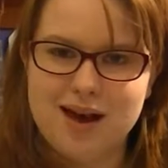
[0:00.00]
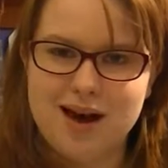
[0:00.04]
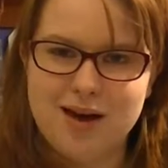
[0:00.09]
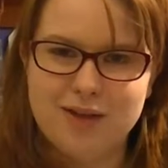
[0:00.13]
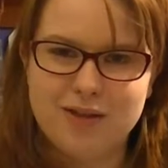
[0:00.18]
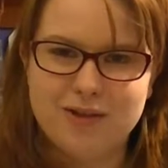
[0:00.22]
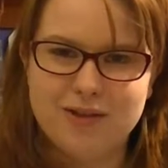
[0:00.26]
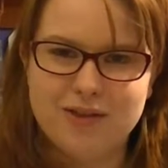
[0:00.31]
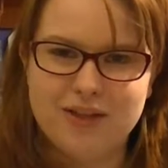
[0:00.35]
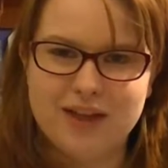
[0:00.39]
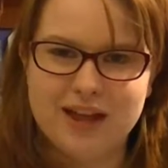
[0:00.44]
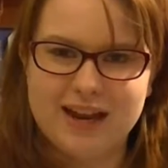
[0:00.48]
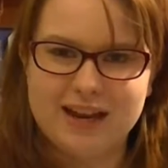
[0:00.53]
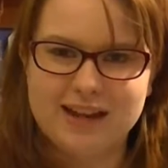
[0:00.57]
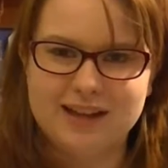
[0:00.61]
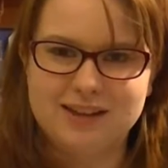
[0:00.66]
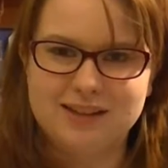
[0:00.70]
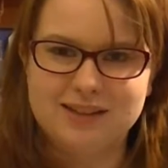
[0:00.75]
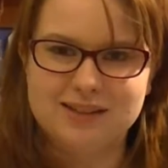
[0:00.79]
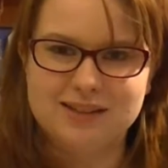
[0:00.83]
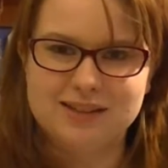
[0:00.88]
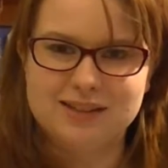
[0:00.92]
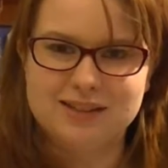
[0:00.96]
other
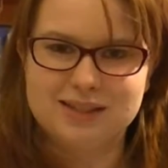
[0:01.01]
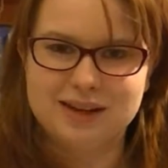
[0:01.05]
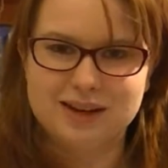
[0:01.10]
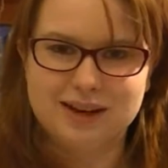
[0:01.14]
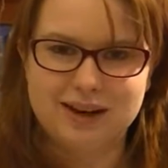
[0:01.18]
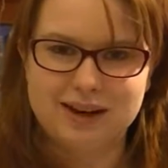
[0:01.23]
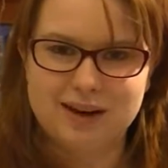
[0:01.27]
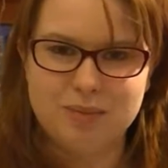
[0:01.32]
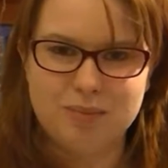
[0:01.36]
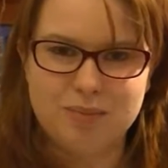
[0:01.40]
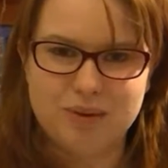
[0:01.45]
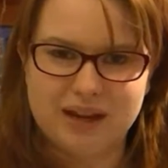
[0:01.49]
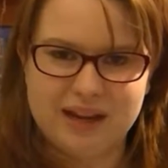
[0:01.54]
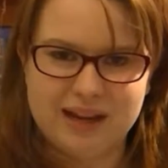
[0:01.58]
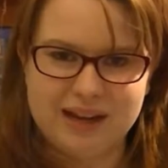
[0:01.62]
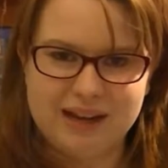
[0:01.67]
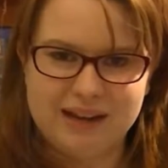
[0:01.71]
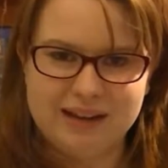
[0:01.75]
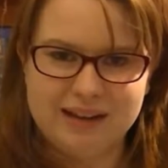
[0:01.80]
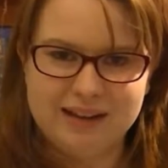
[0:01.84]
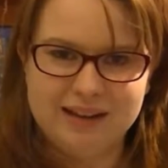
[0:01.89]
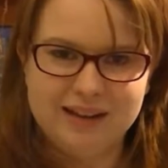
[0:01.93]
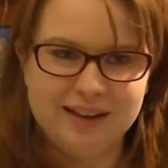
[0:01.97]
things? Is there going to
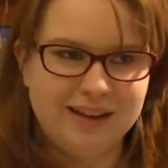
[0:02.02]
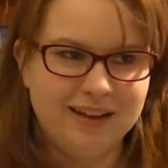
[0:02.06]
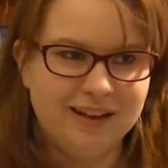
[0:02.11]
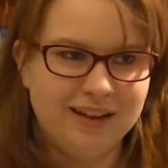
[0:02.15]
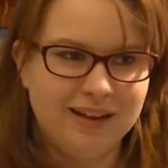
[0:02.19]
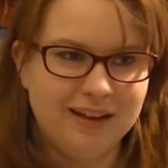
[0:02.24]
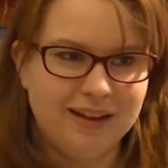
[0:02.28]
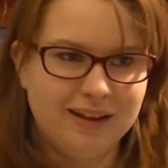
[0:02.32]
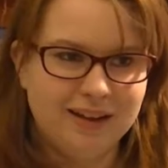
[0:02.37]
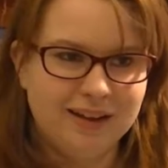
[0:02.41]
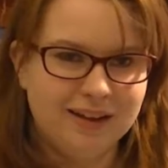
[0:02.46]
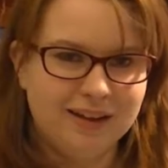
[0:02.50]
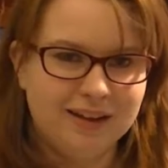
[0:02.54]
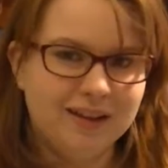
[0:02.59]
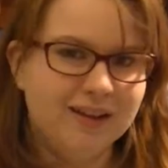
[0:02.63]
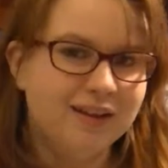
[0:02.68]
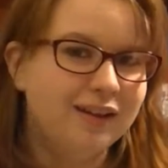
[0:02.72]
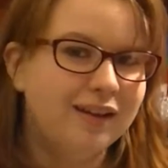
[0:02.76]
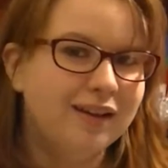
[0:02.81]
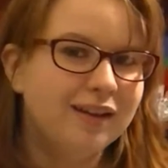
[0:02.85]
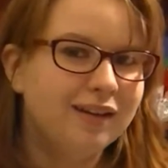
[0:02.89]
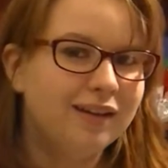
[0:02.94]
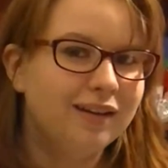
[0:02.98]
be,
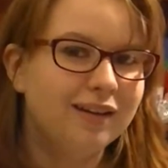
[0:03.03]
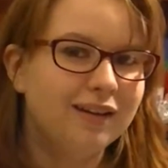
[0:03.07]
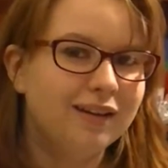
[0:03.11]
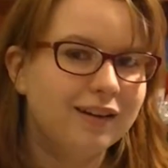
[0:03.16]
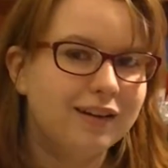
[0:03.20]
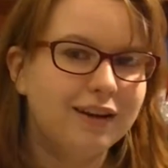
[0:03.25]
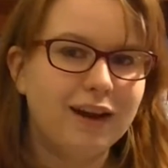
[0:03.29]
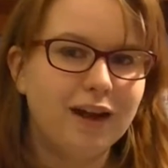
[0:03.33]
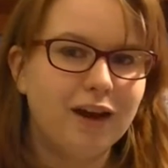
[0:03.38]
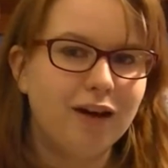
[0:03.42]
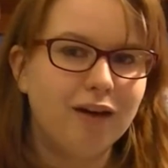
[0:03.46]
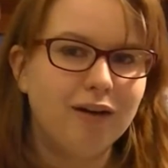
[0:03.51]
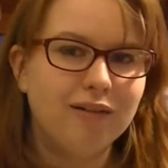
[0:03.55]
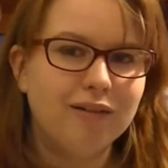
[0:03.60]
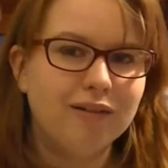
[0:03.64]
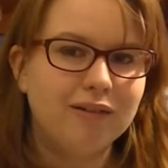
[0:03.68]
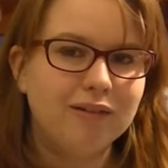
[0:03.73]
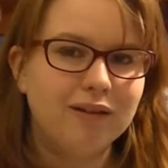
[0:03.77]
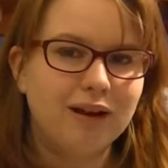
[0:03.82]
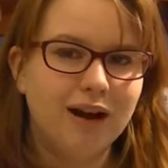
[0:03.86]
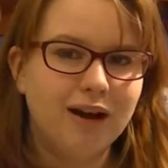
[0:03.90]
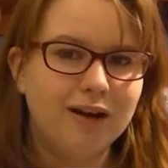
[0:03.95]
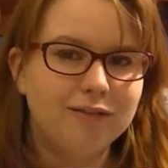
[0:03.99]
you know,
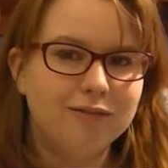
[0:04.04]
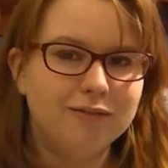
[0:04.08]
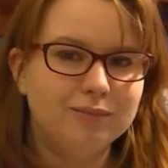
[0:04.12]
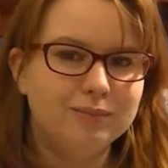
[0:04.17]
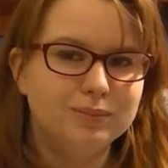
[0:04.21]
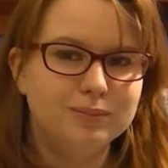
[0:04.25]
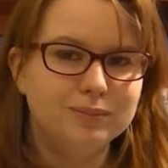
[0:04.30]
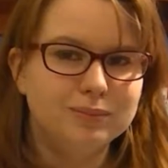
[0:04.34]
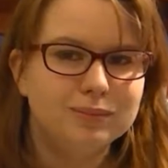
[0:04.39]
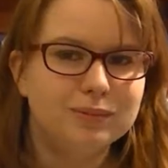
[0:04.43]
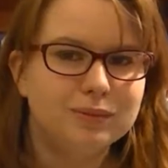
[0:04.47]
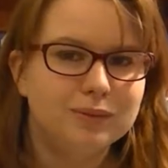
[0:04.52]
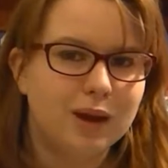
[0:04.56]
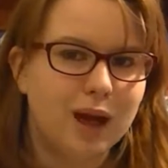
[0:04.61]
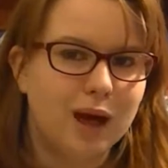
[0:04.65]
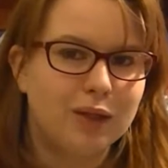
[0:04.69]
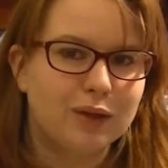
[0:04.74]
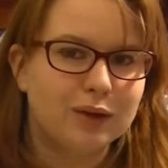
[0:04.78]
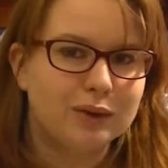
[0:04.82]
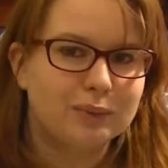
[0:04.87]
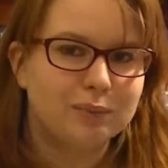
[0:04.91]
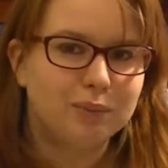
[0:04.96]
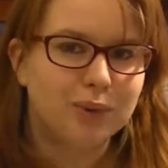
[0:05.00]

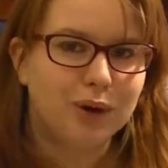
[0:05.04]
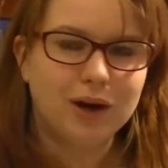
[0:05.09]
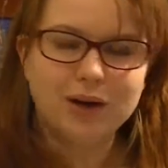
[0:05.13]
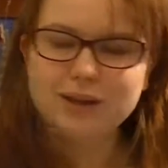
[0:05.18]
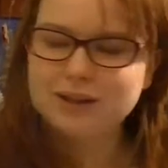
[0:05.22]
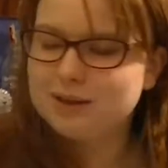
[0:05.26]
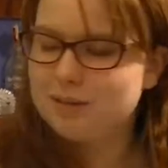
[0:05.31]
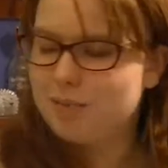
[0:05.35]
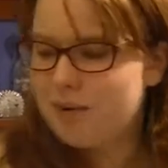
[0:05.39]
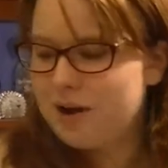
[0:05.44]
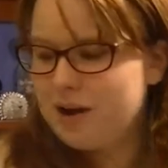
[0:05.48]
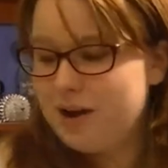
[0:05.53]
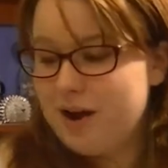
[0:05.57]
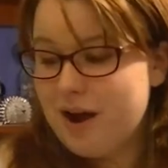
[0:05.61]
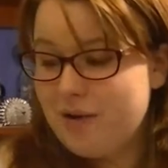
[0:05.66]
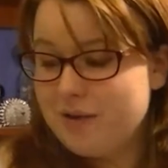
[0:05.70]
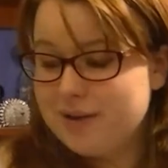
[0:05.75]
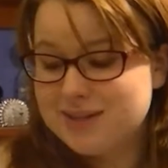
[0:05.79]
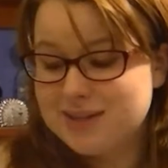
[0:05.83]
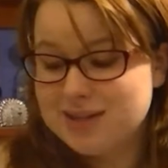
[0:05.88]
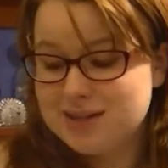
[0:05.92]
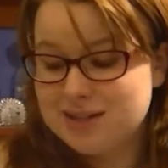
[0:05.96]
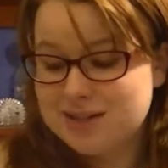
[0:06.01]
another book? But no,
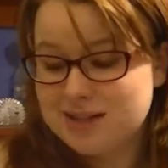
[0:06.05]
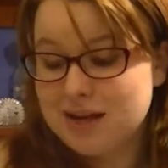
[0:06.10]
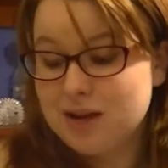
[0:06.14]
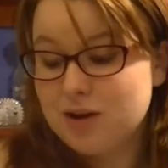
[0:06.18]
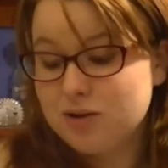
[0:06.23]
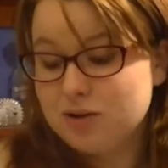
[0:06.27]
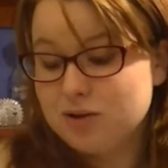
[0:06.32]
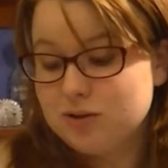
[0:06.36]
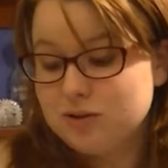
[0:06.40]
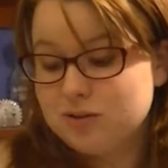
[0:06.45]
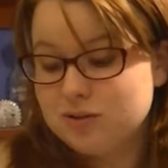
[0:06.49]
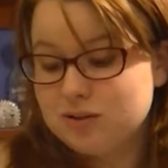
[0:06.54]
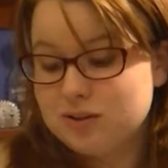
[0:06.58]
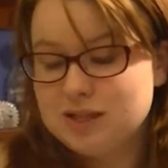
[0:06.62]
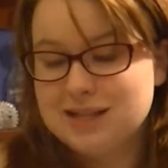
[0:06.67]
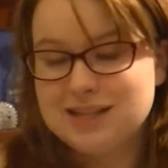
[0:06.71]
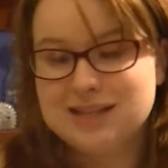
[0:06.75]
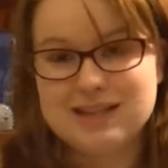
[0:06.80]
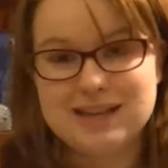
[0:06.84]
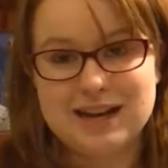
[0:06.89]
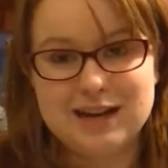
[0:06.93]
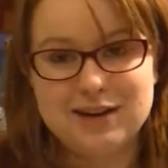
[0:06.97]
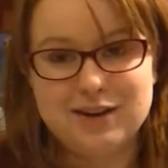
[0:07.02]
it's a
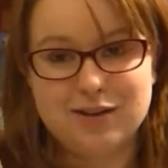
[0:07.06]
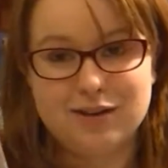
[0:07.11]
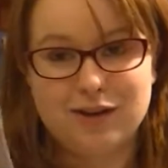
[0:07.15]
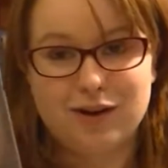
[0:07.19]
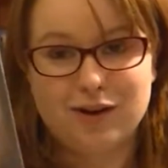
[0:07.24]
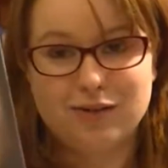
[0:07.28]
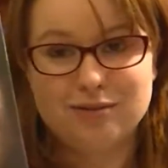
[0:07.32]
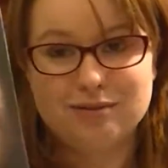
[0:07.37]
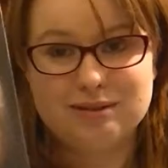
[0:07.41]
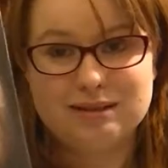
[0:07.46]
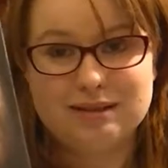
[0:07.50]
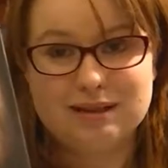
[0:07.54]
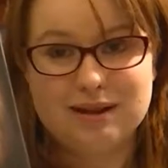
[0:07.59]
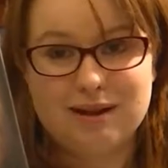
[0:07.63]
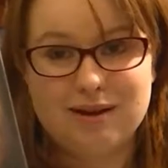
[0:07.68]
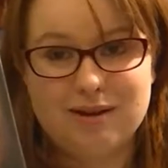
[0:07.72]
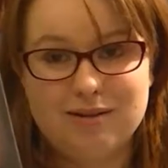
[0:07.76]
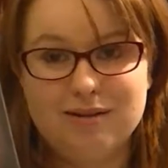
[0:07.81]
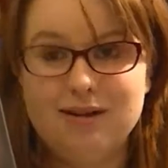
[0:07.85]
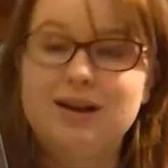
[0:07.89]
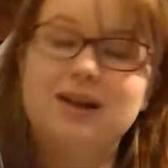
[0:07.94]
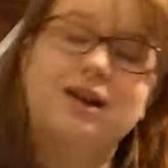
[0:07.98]
standalone, so